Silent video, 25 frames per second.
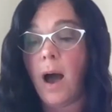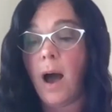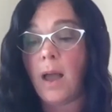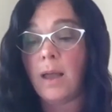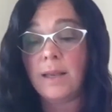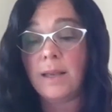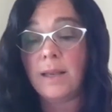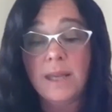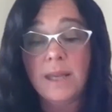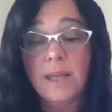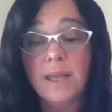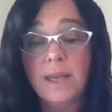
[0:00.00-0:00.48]

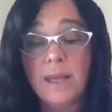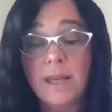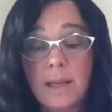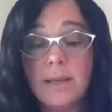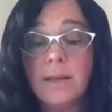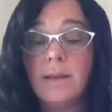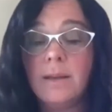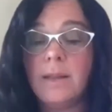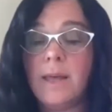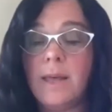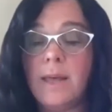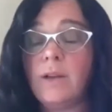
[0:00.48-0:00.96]
I
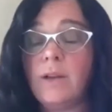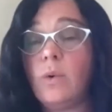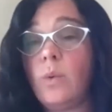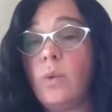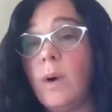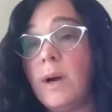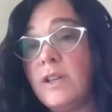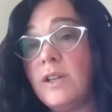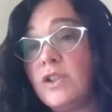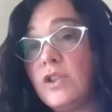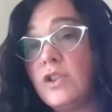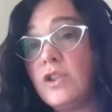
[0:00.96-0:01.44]
need
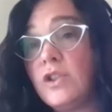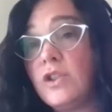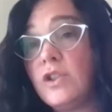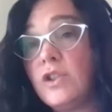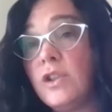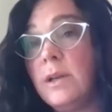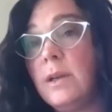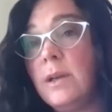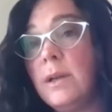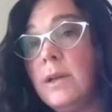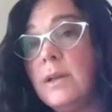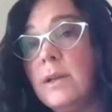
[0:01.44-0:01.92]
that
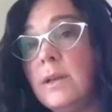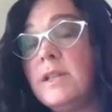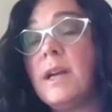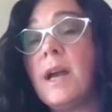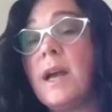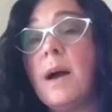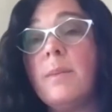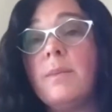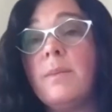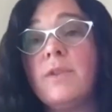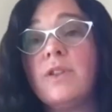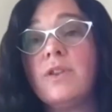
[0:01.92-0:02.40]
question
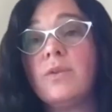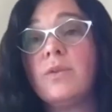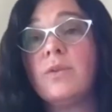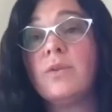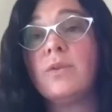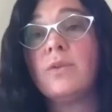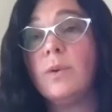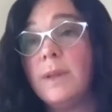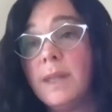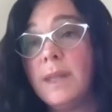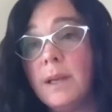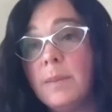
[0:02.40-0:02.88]
to come
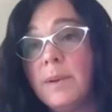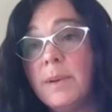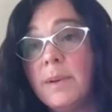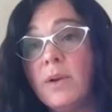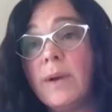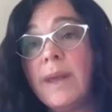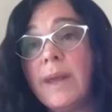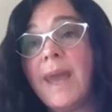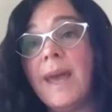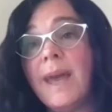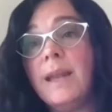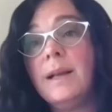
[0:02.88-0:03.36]
through a little
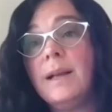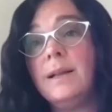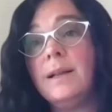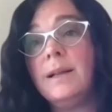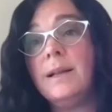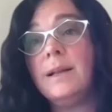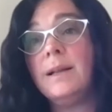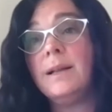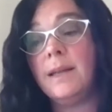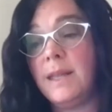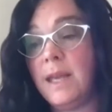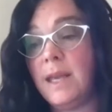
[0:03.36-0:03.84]
bit
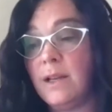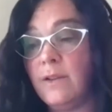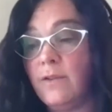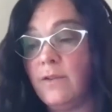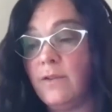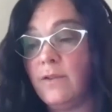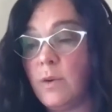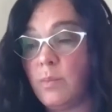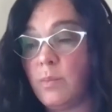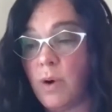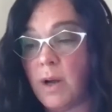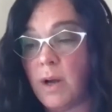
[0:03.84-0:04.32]
organically in the
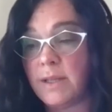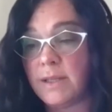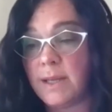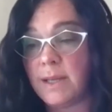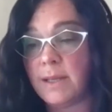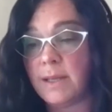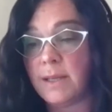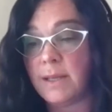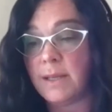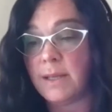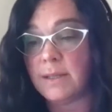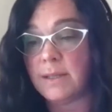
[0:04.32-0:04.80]
interview
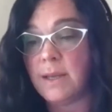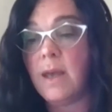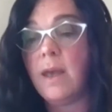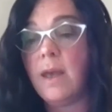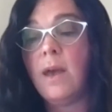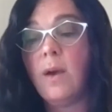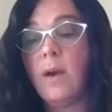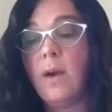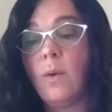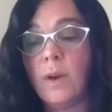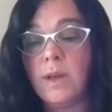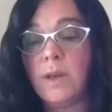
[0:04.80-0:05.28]
process.
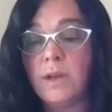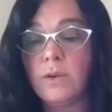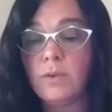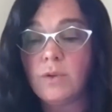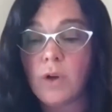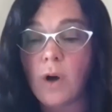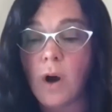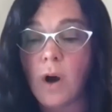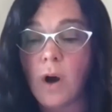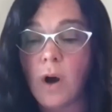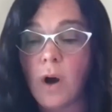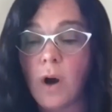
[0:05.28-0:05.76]

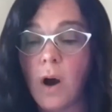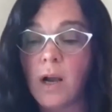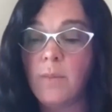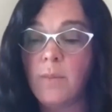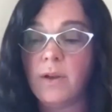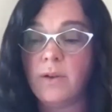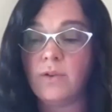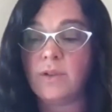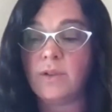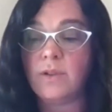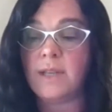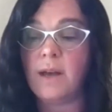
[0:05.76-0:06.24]
When you talk
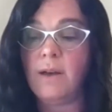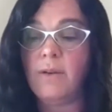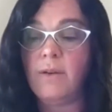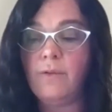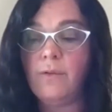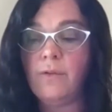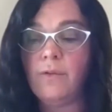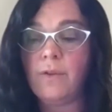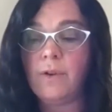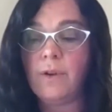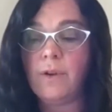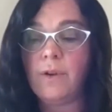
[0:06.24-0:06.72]
about
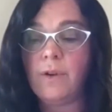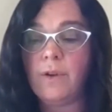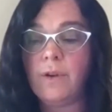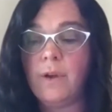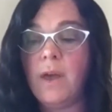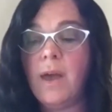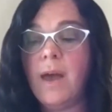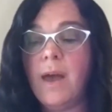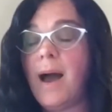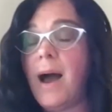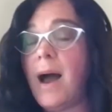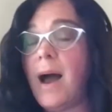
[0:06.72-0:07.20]
yourself,
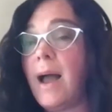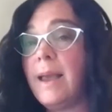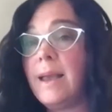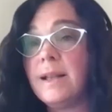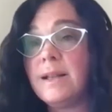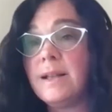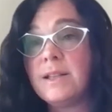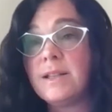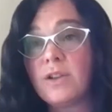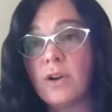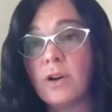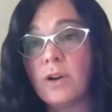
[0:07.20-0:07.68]

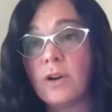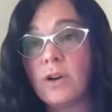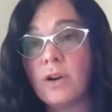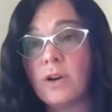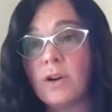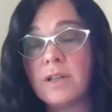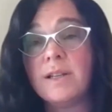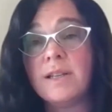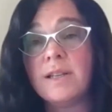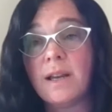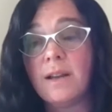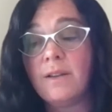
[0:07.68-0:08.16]
I can
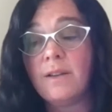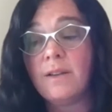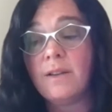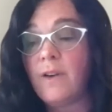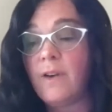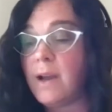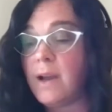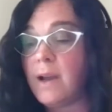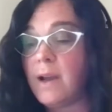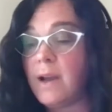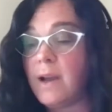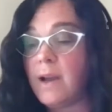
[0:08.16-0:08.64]
start to
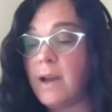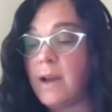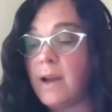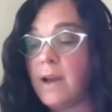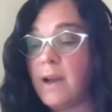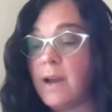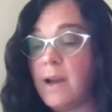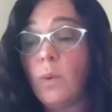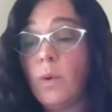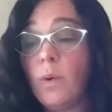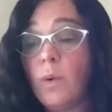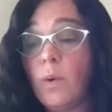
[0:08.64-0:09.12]
identify,
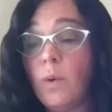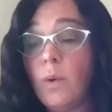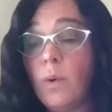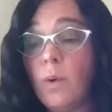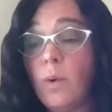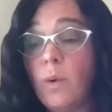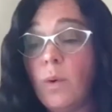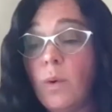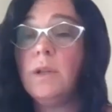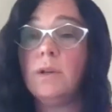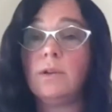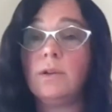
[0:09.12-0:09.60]
are you a
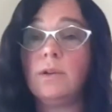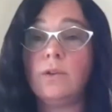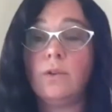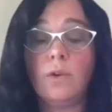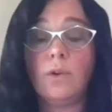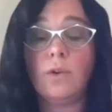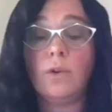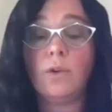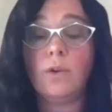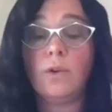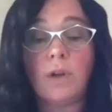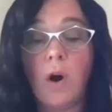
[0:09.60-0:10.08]
visual
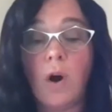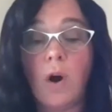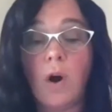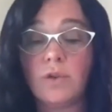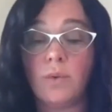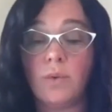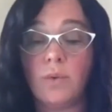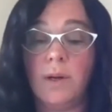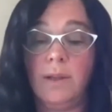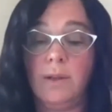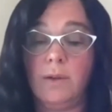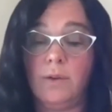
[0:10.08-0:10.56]
learner or an
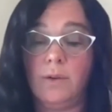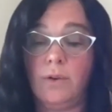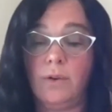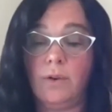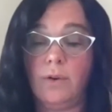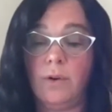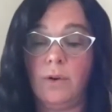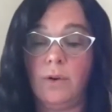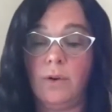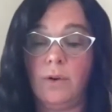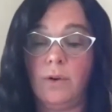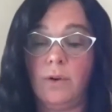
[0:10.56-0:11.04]
auditory
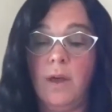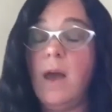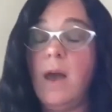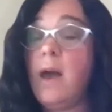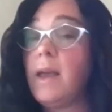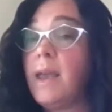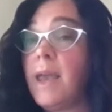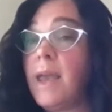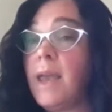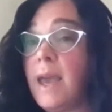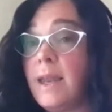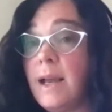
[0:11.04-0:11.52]
learner?
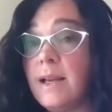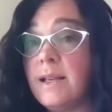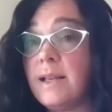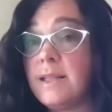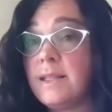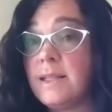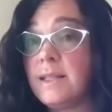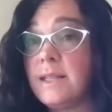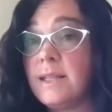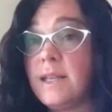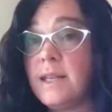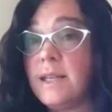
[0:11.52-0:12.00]
Can
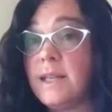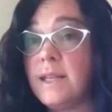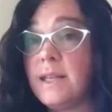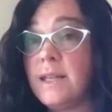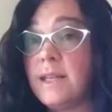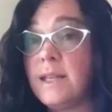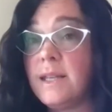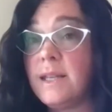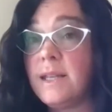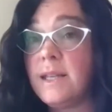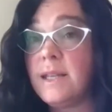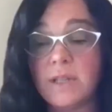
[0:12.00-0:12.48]
I see
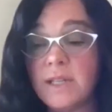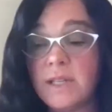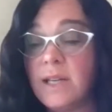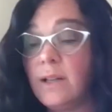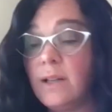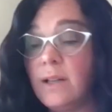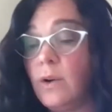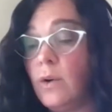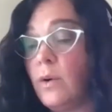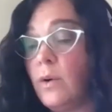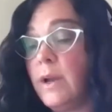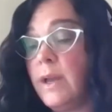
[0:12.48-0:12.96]
whether you're
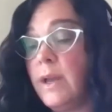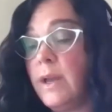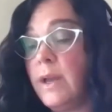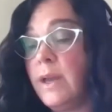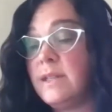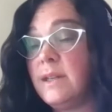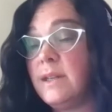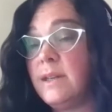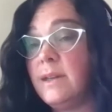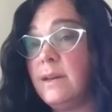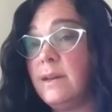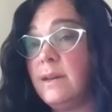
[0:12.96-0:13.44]

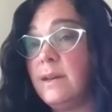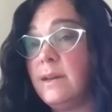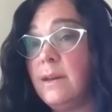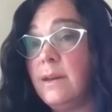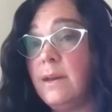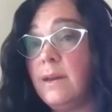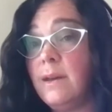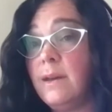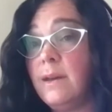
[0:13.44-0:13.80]
detail-oriented?